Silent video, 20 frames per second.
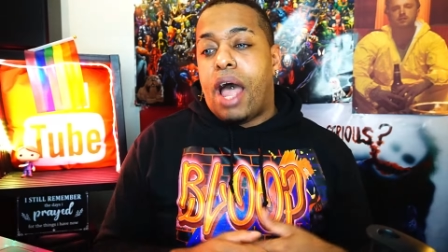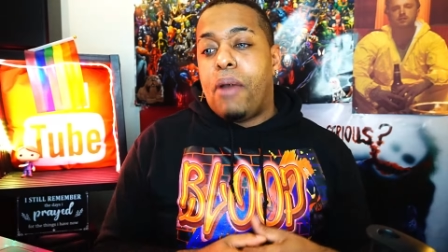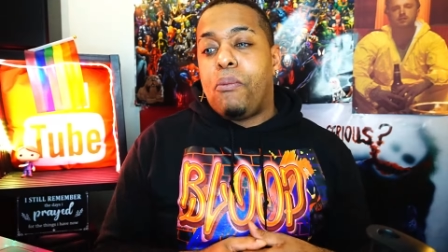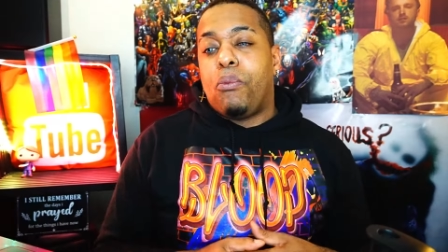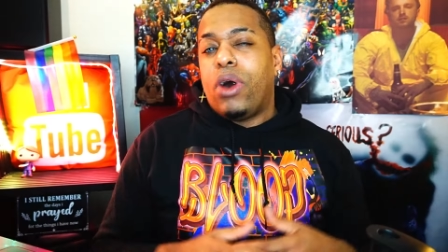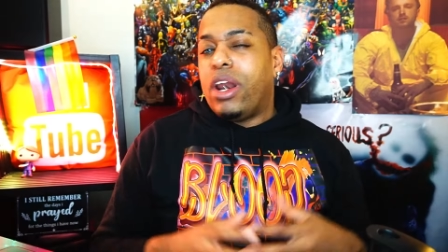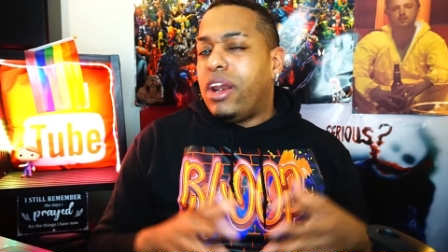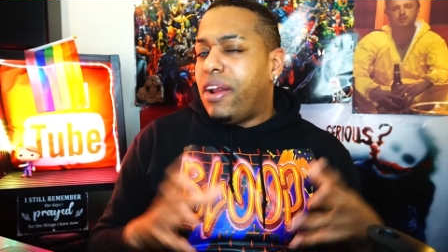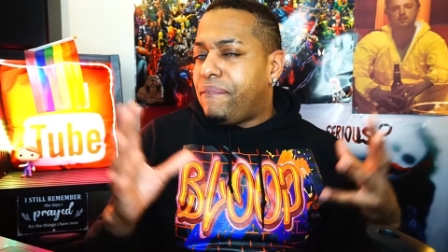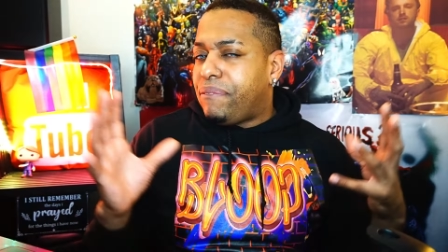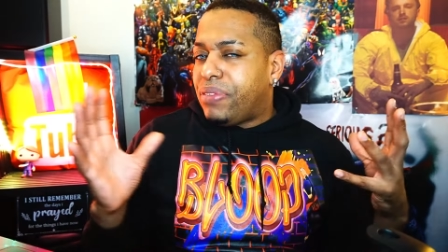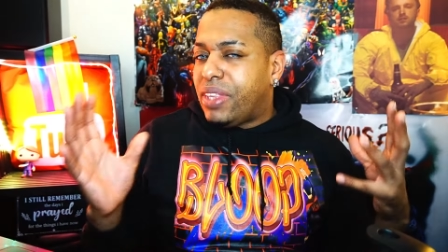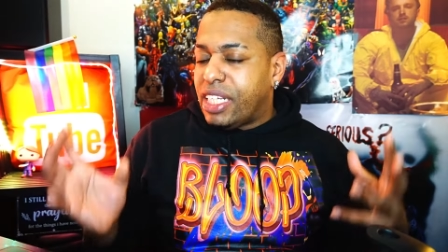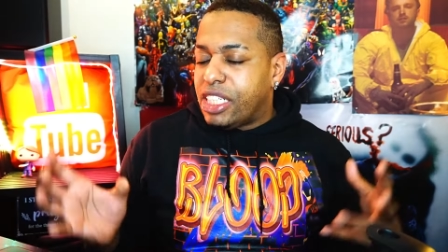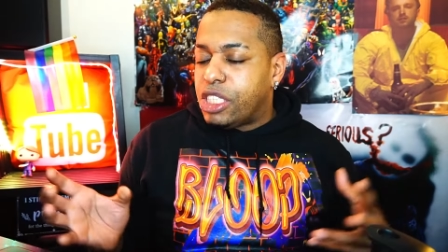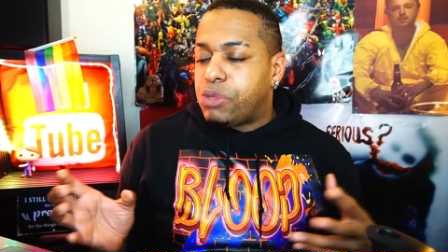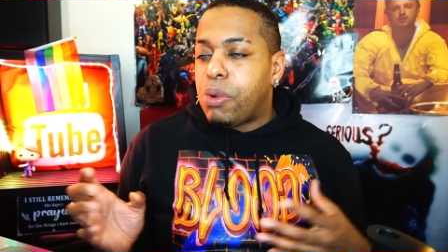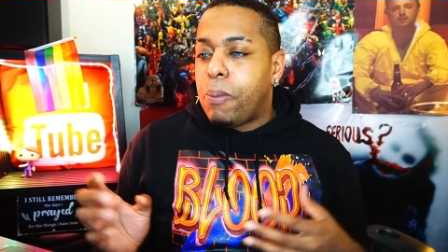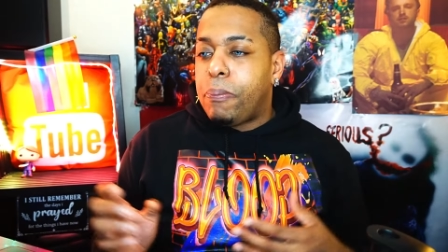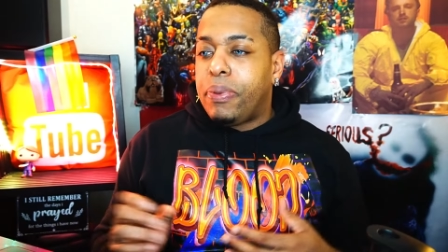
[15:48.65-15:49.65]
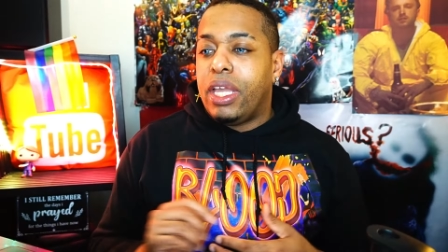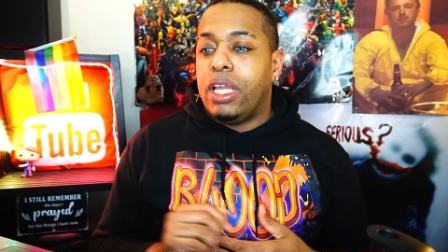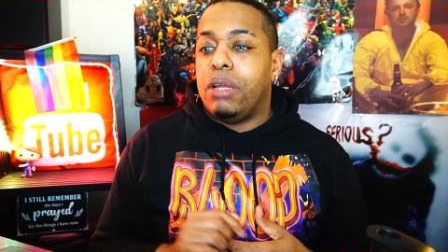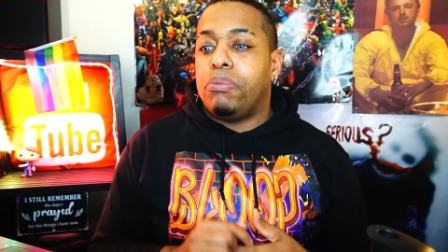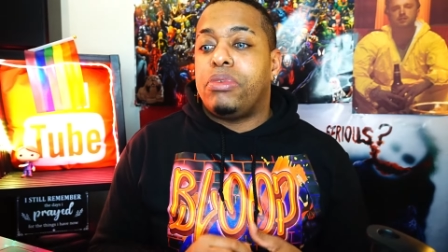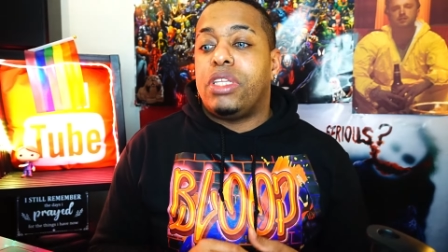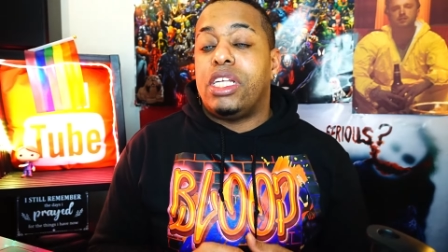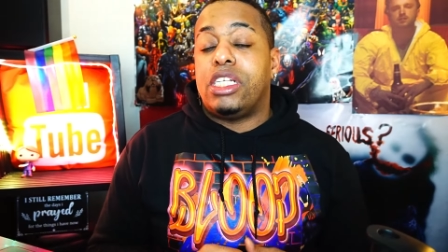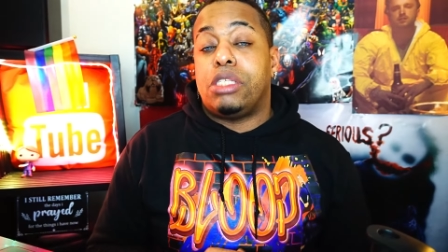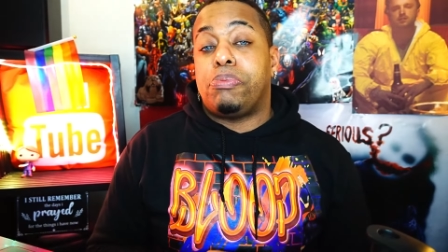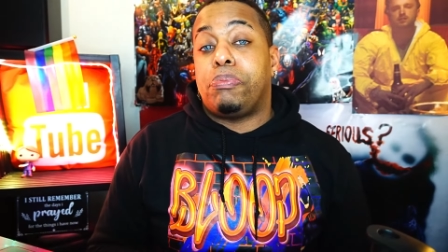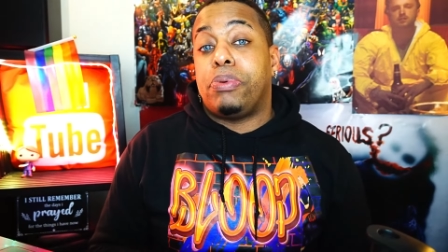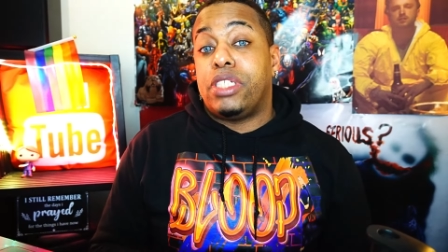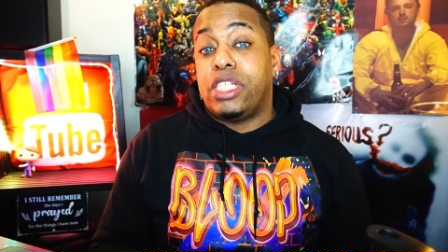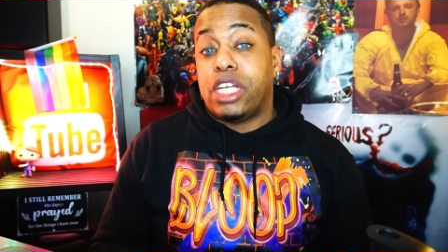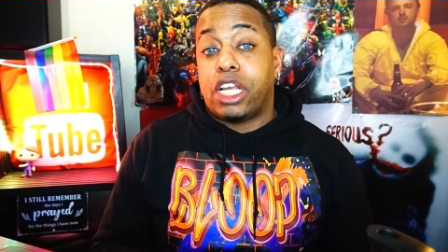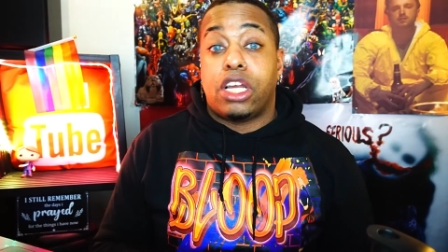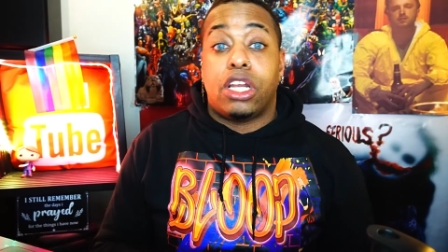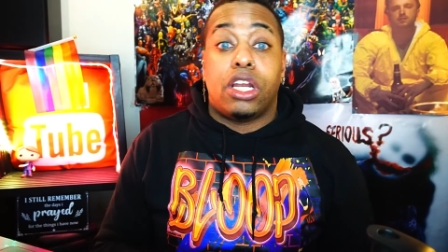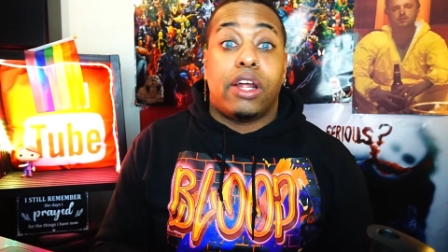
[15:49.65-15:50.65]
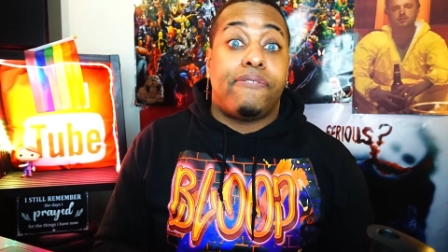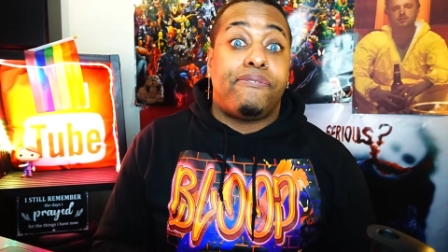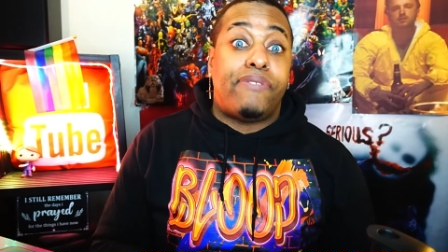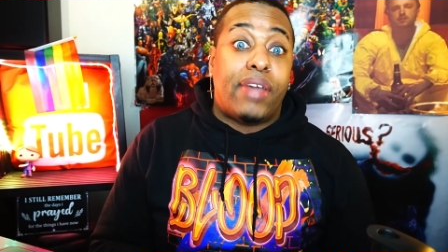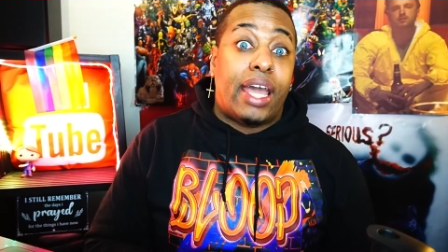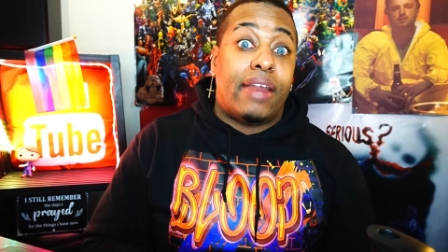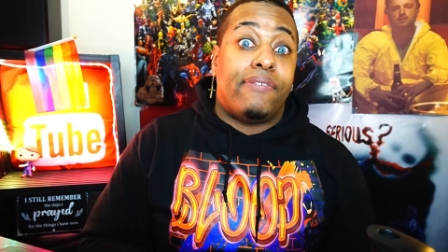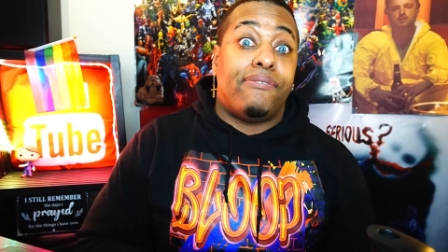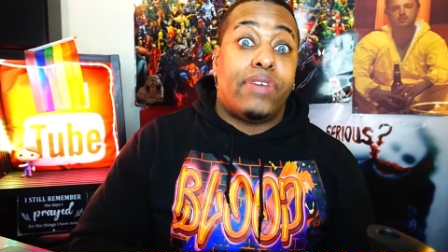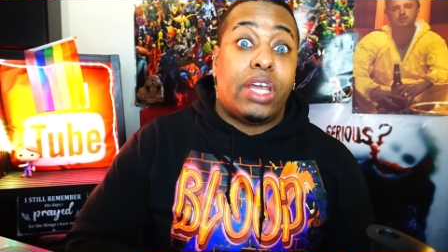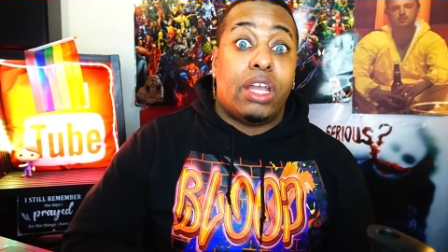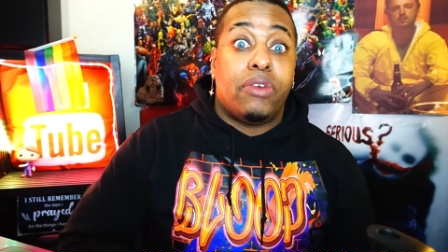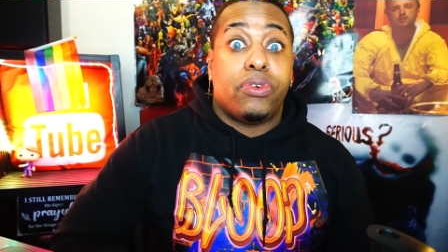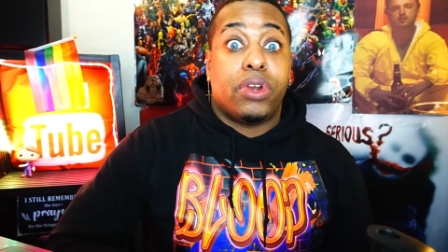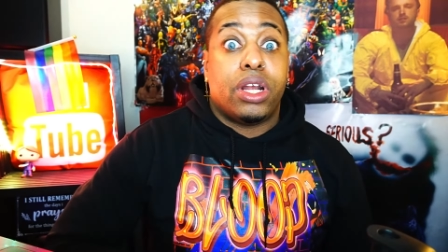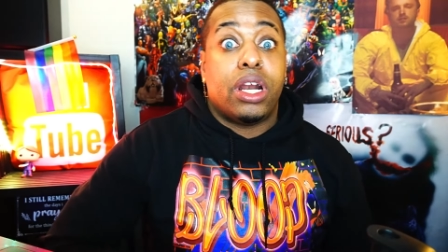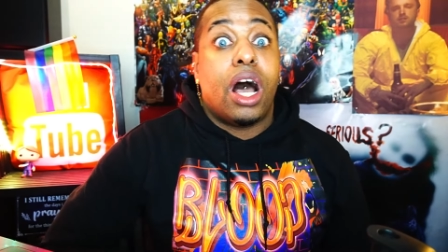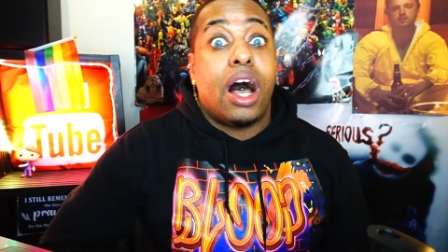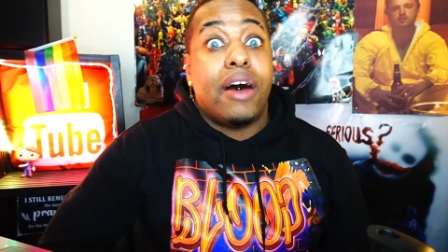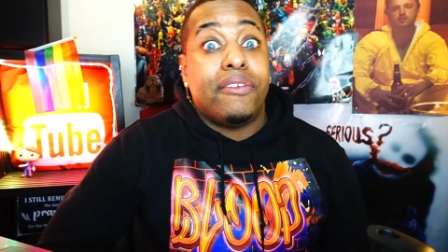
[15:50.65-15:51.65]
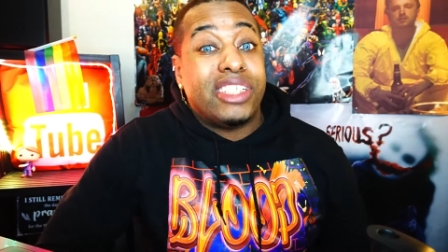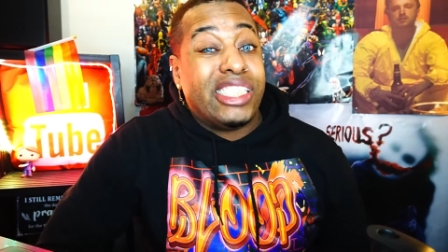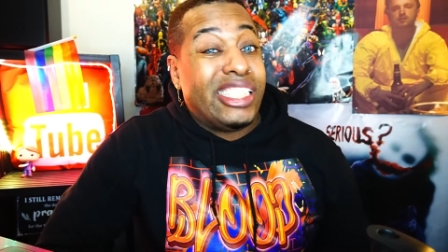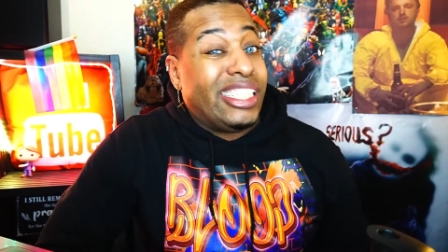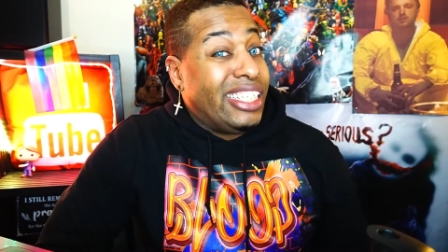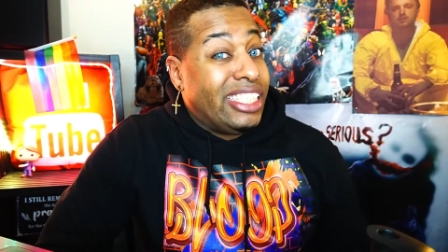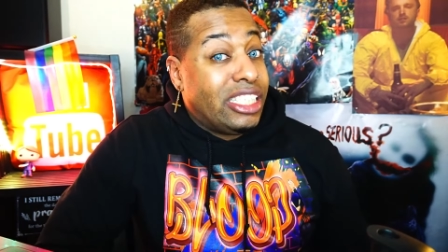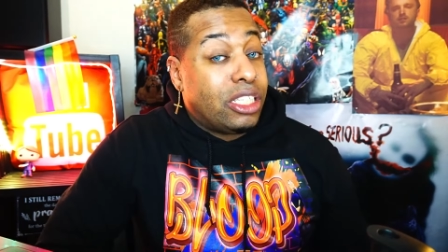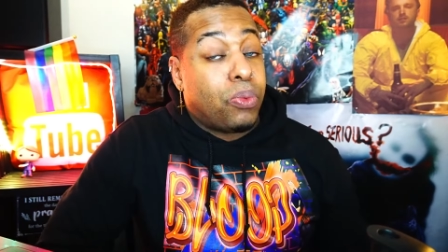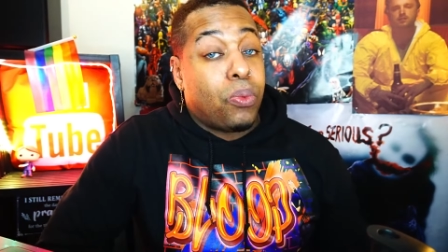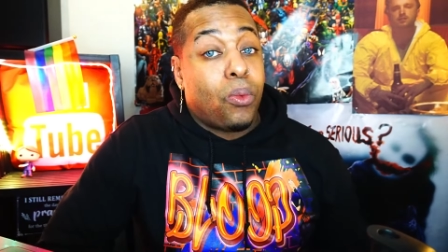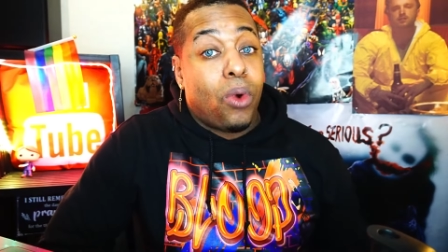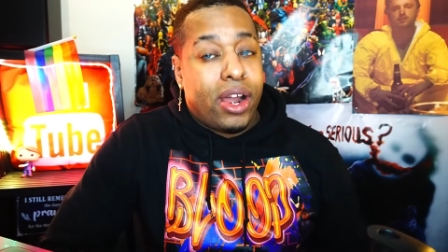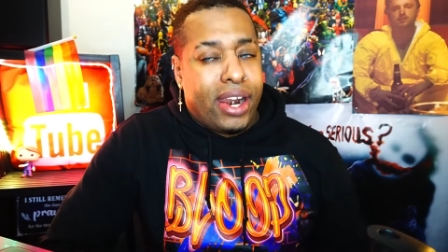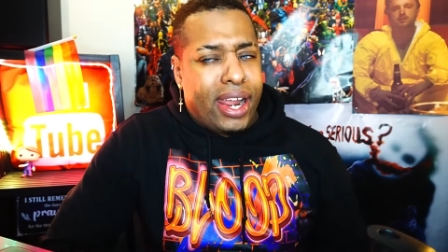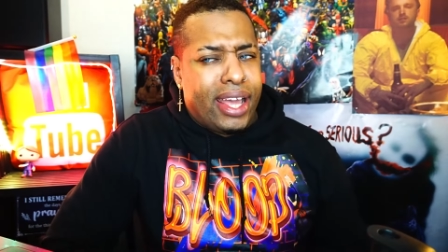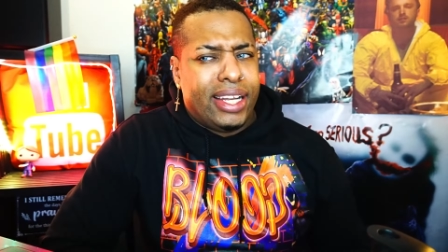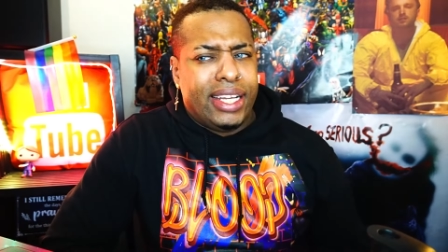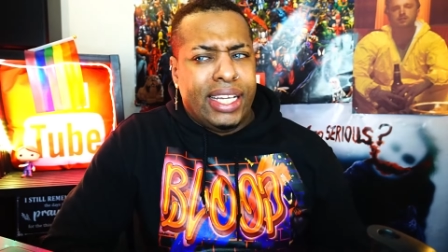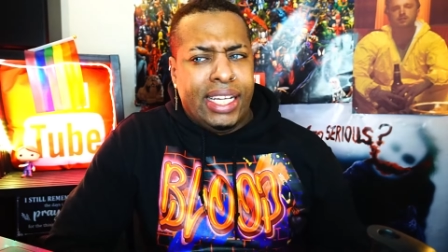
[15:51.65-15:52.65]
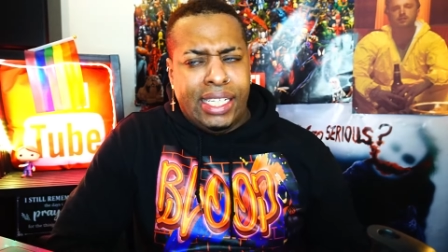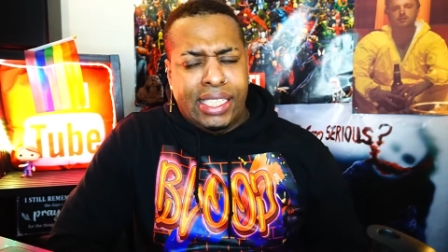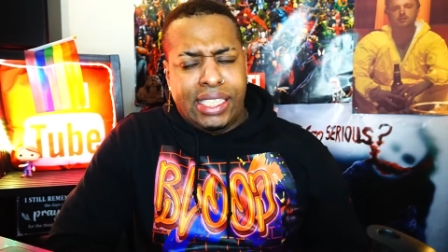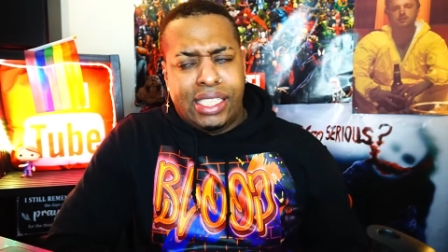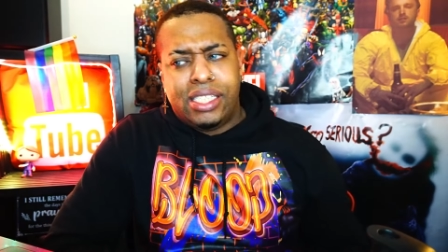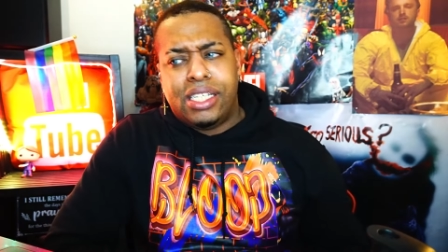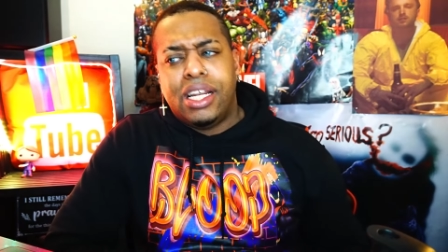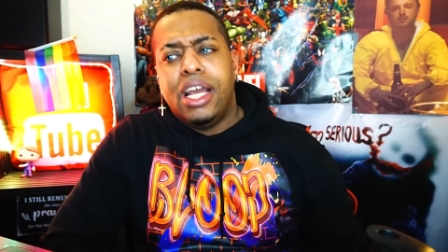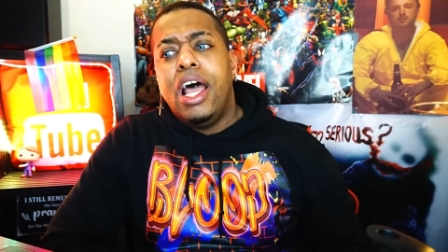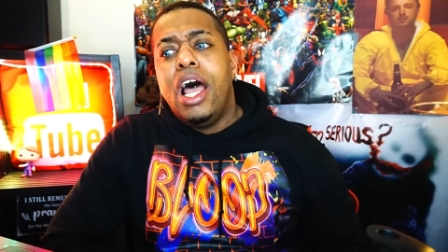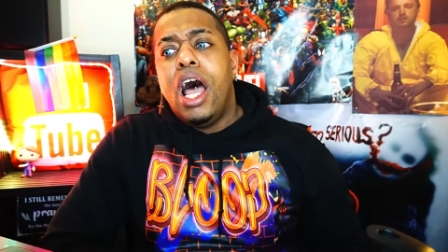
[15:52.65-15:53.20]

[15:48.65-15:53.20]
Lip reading: I wonder if this would be this particular fan favorite of season one at least.